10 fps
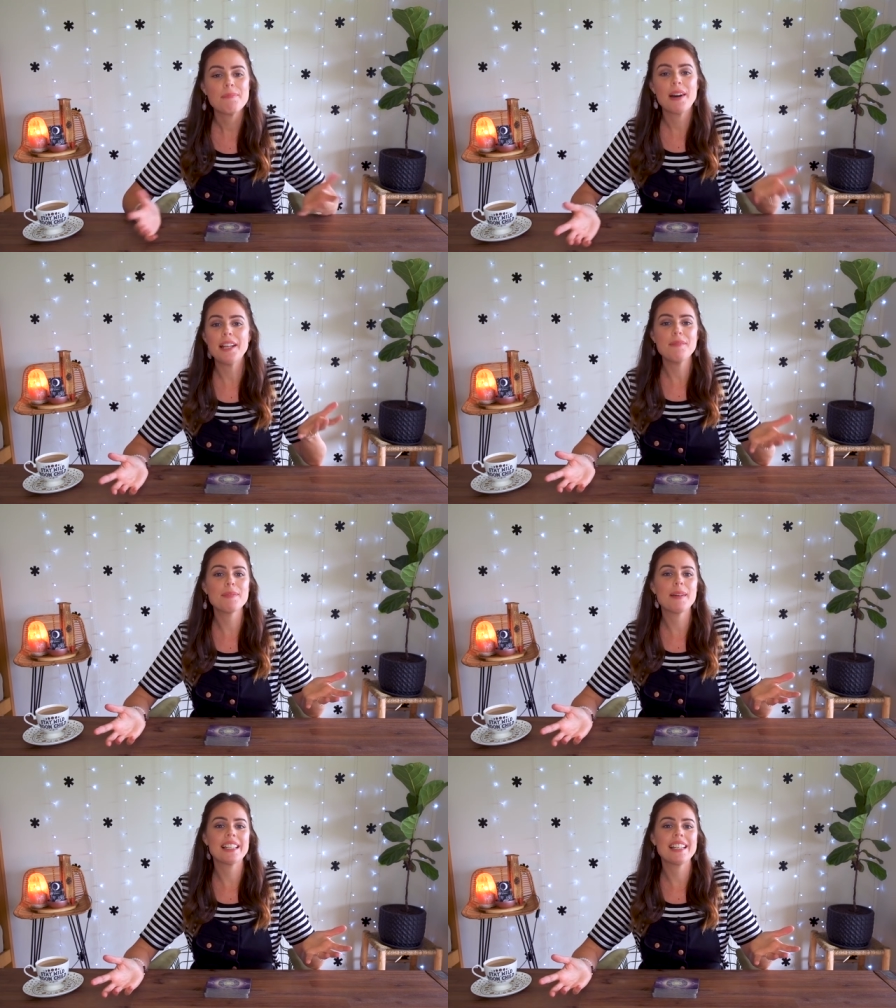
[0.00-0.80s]
My name
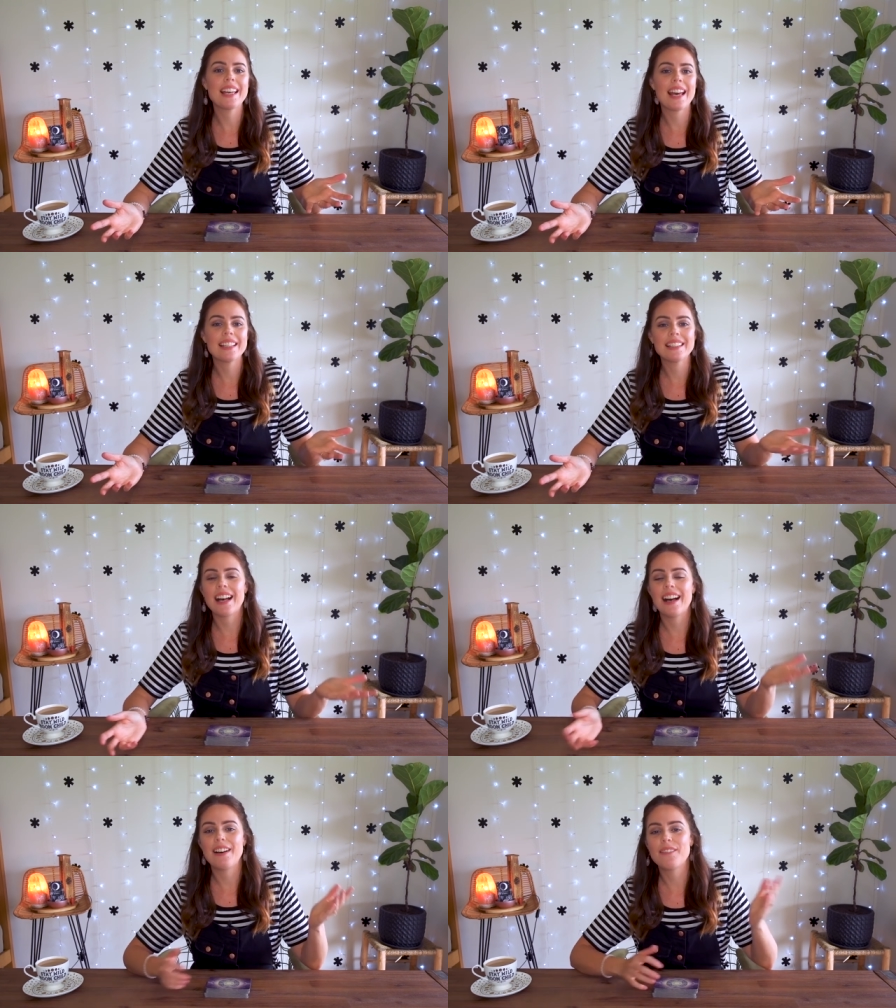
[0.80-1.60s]
is Melanie Kate
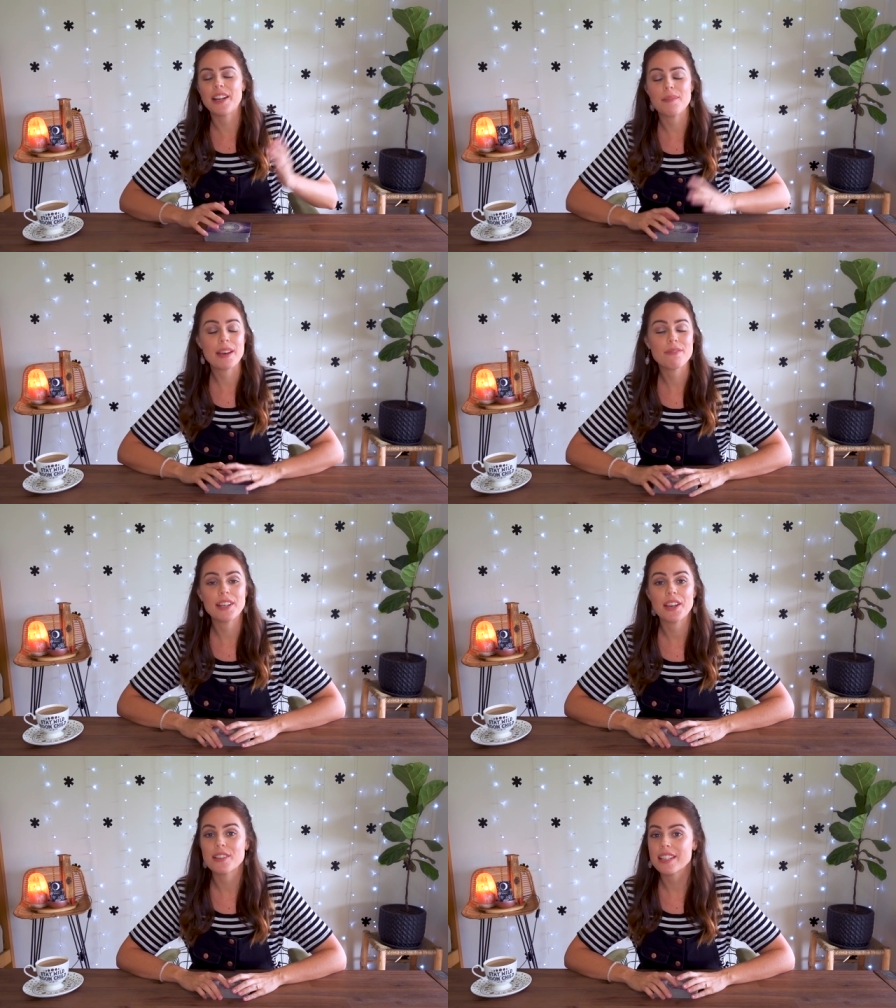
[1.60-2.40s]
Love and I make
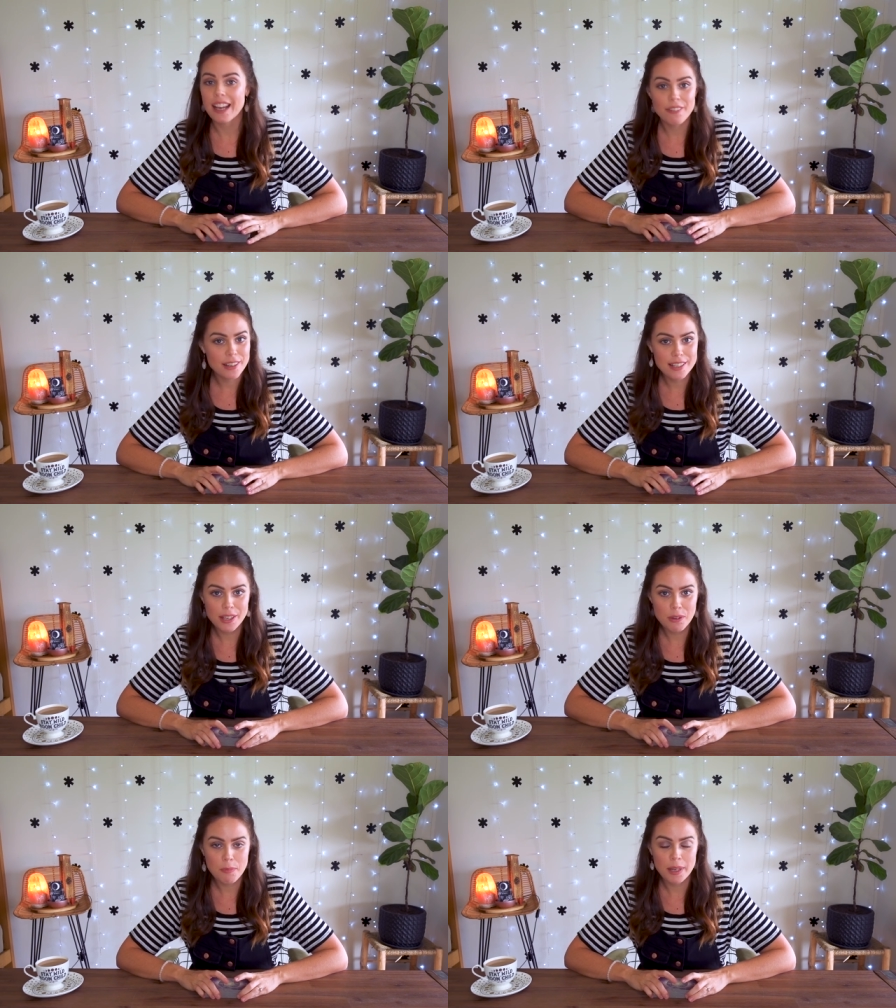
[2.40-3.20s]
videos every
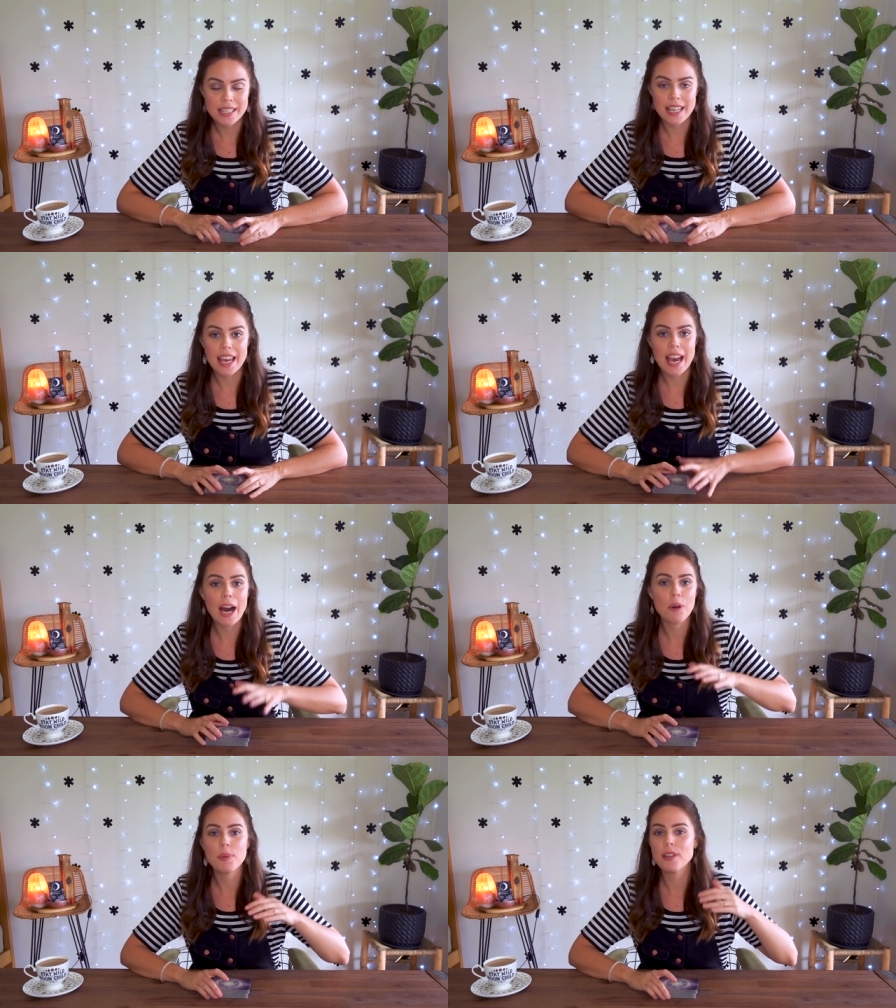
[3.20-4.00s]
single Monday
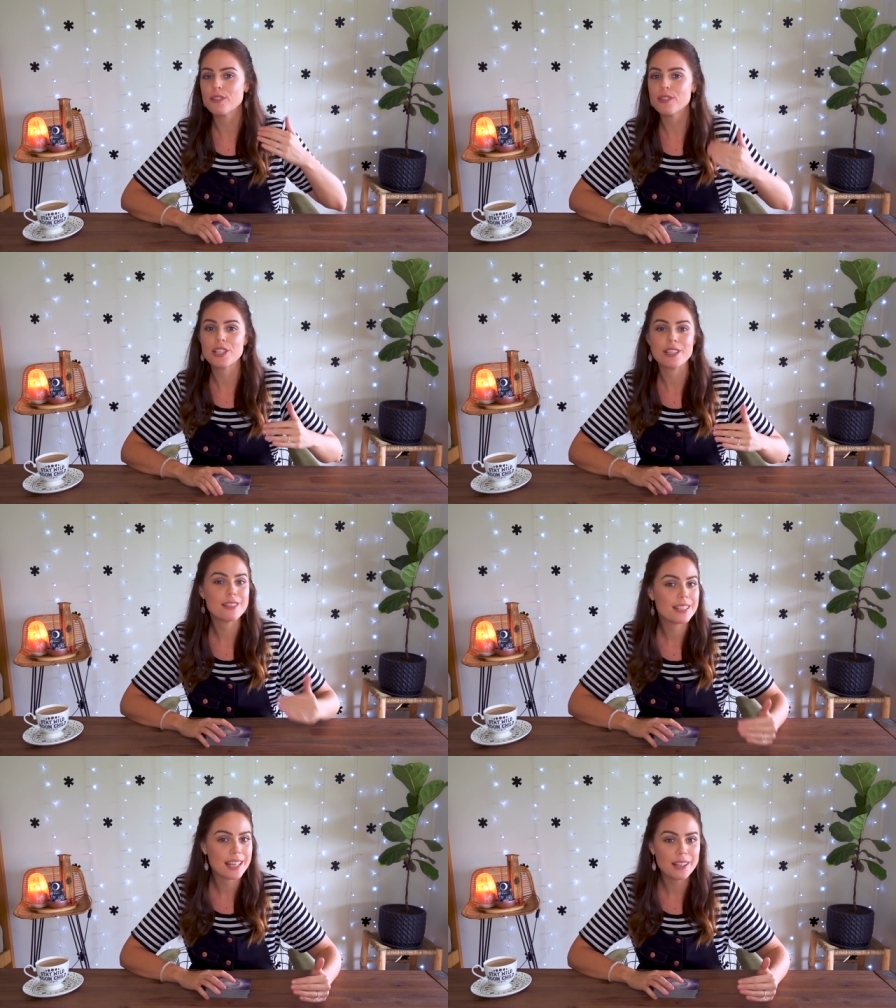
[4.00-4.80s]
helping you to
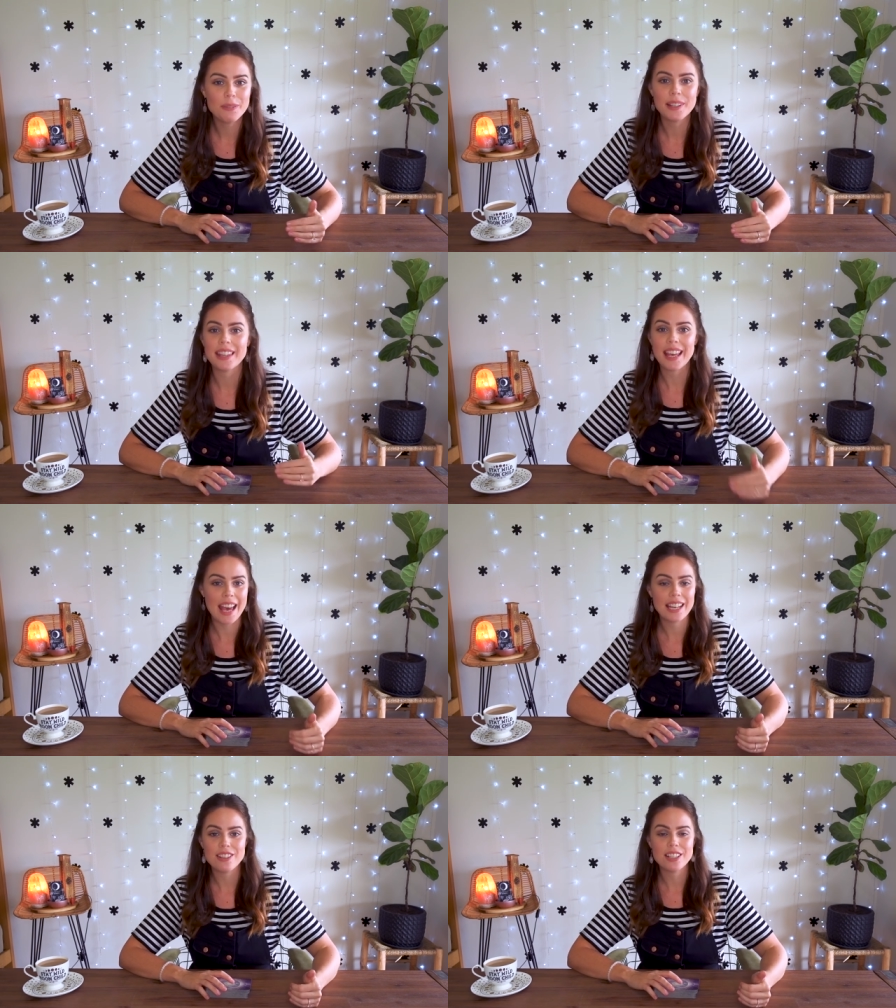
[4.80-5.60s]
deal with the
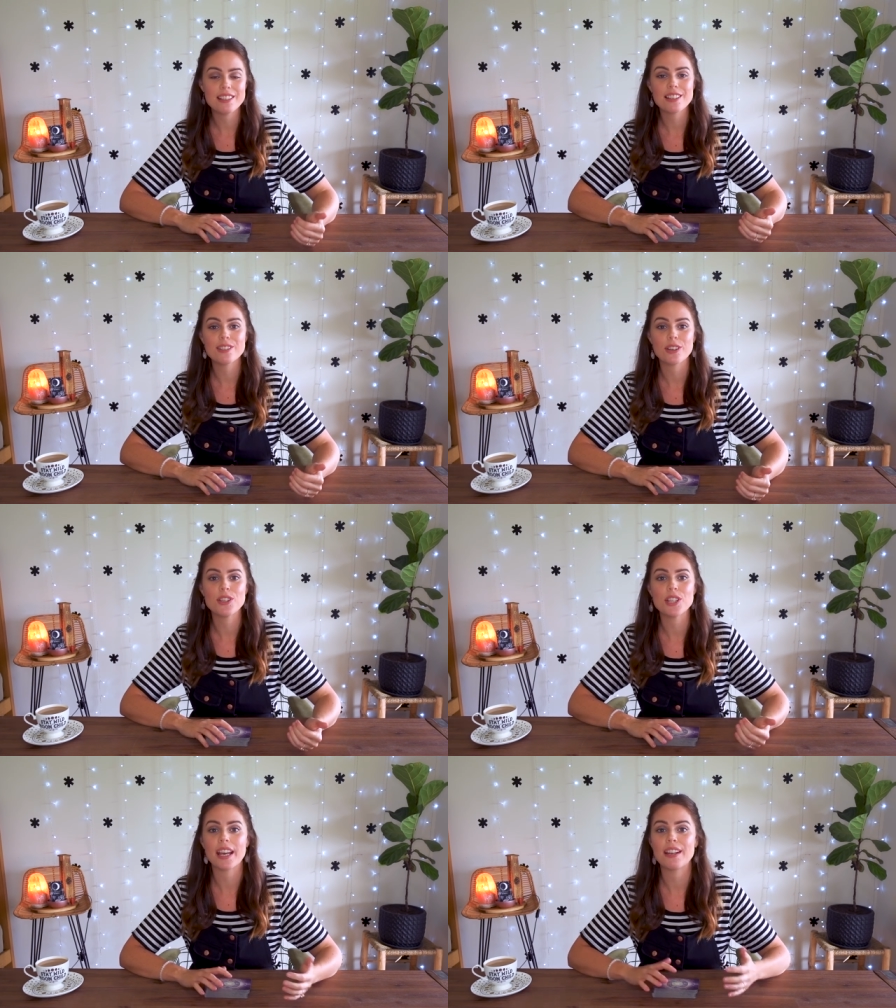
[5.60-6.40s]
energies
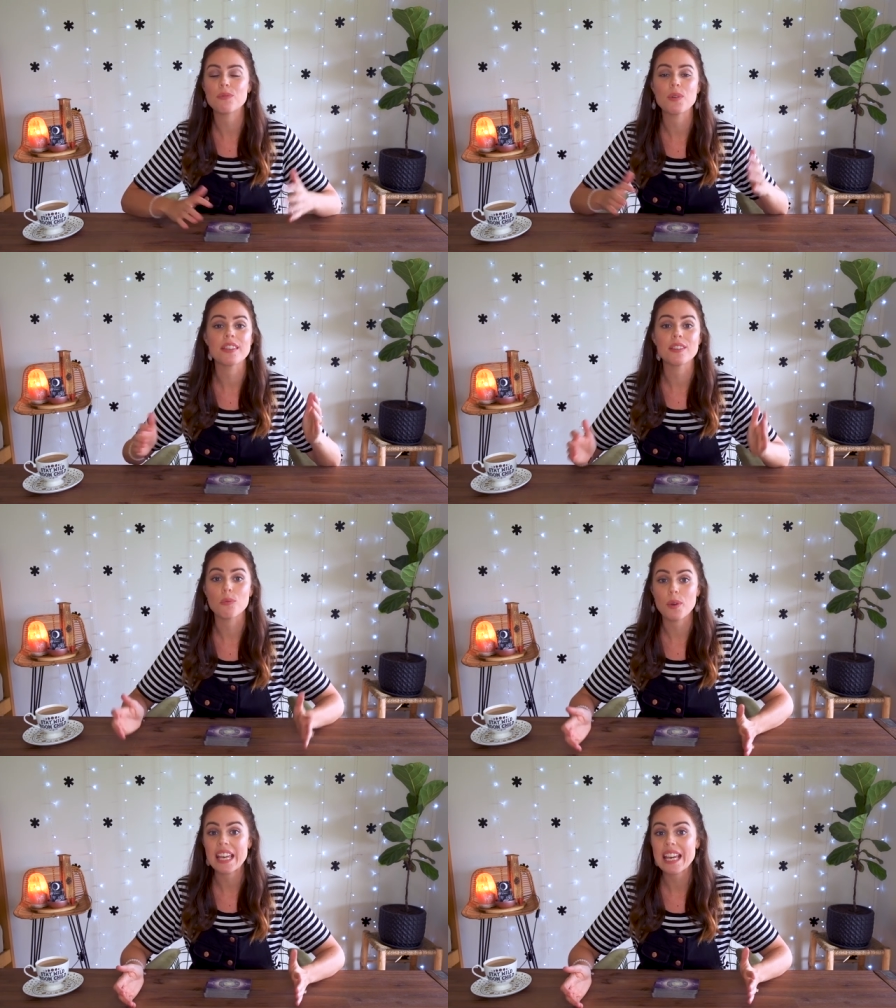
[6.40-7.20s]
associated with the
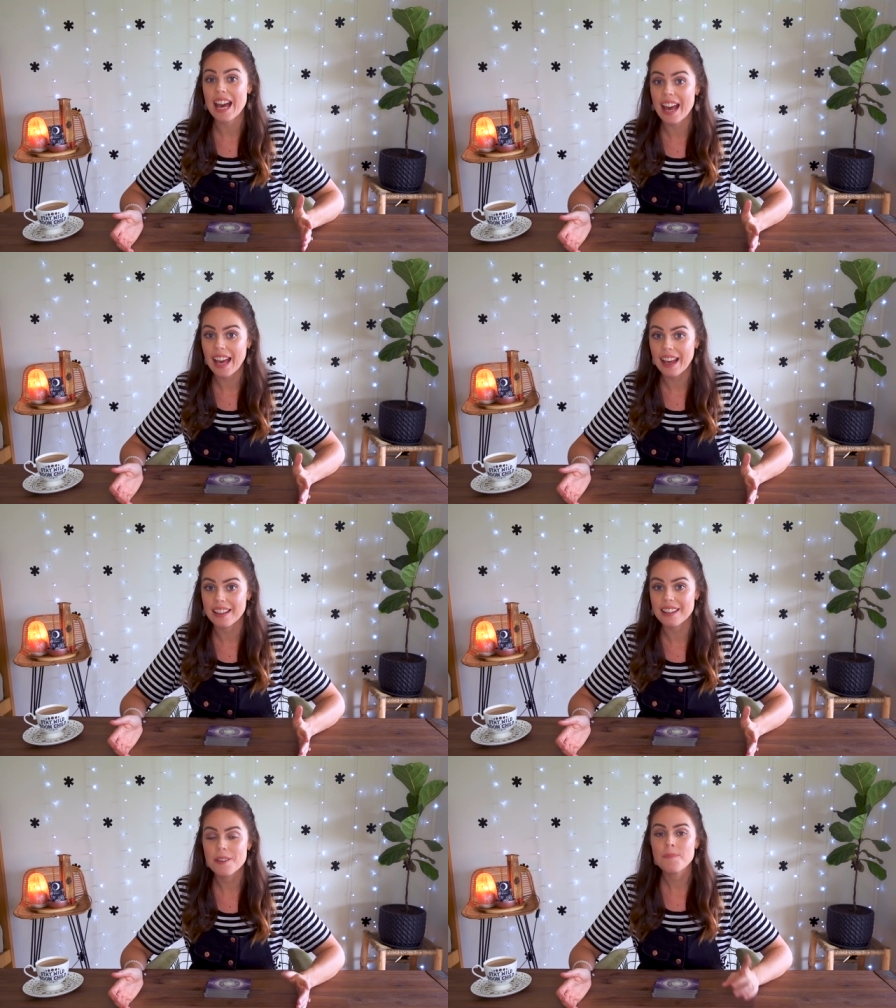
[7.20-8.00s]
week
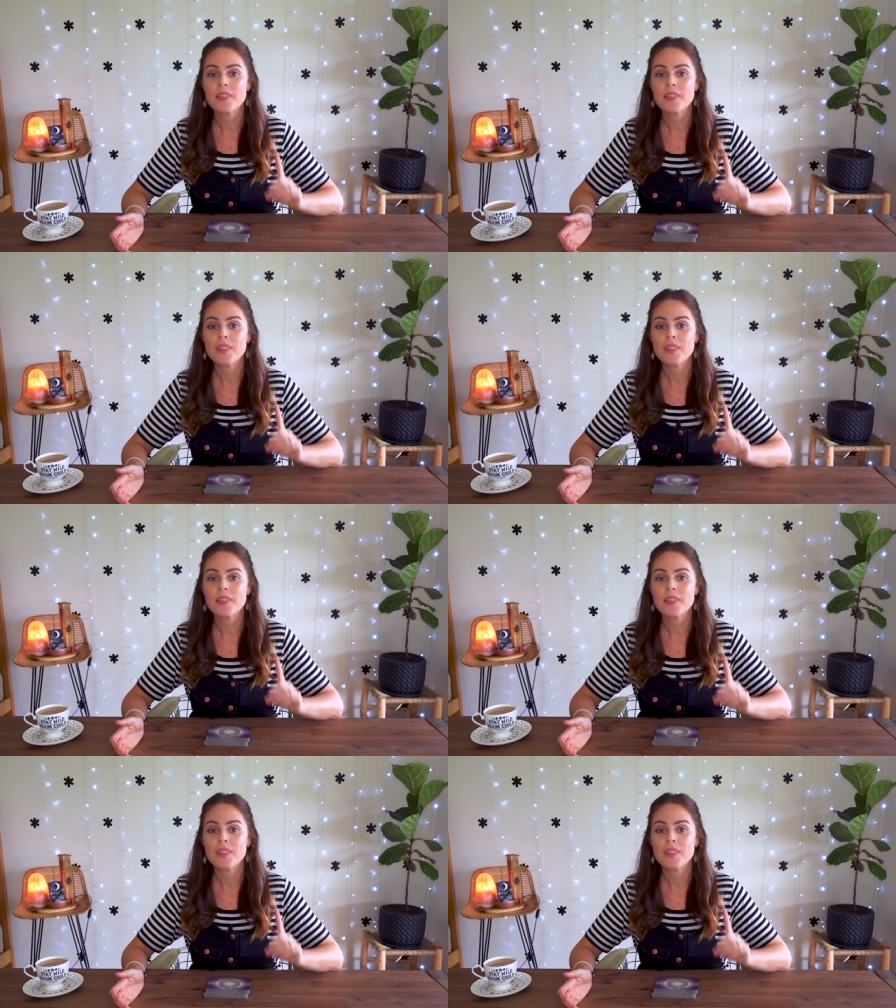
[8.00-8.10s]
ahead.